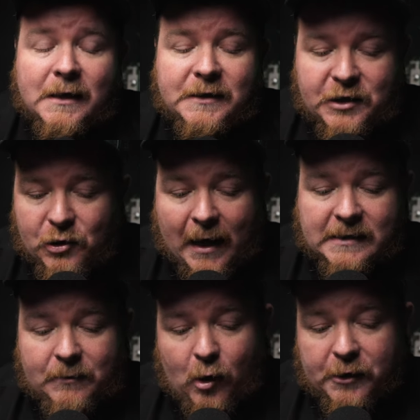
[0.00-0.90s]
See you
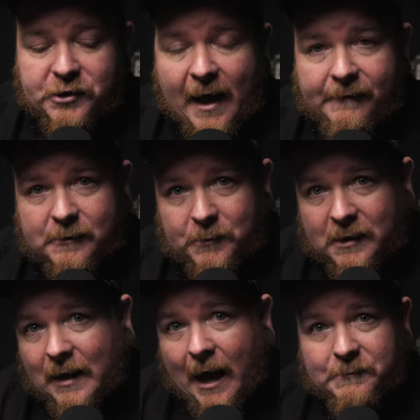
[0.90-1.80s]
guys in March. I have some
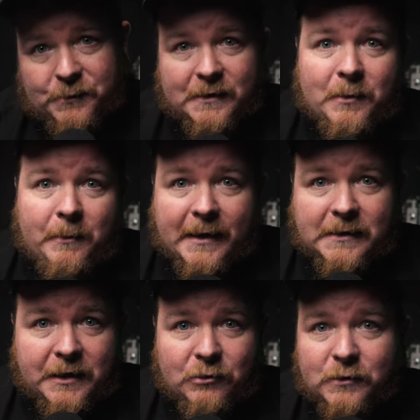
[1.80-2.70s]
collabs with some
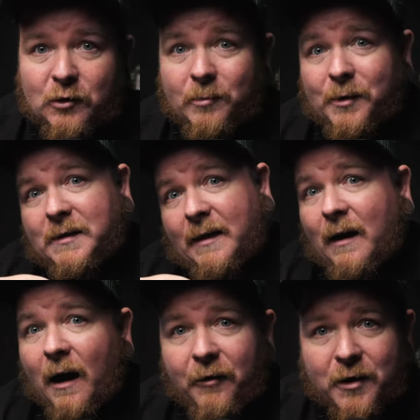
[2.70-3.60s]
amazing YouTubers and
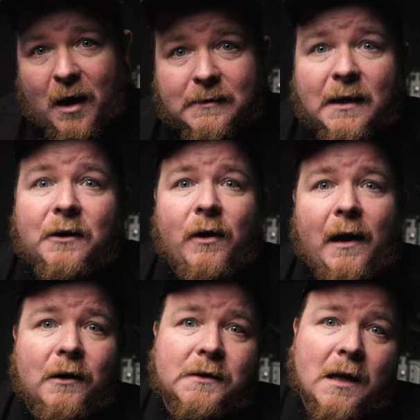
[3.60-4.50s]
other content
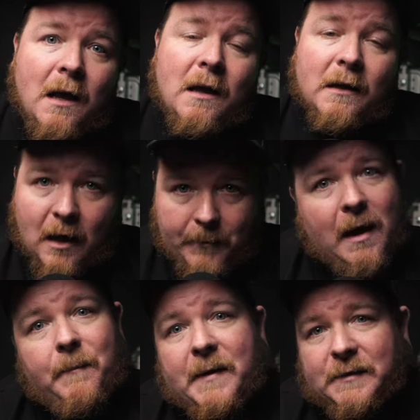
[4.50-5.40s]
creators coming
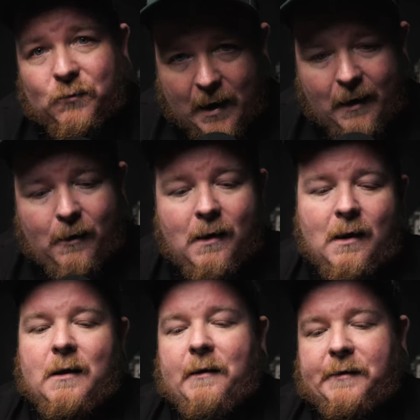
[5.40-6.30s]
up as well.
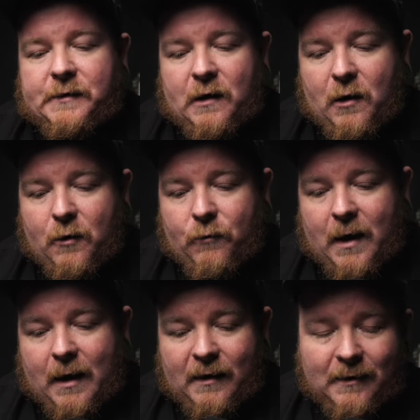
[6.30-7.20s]
So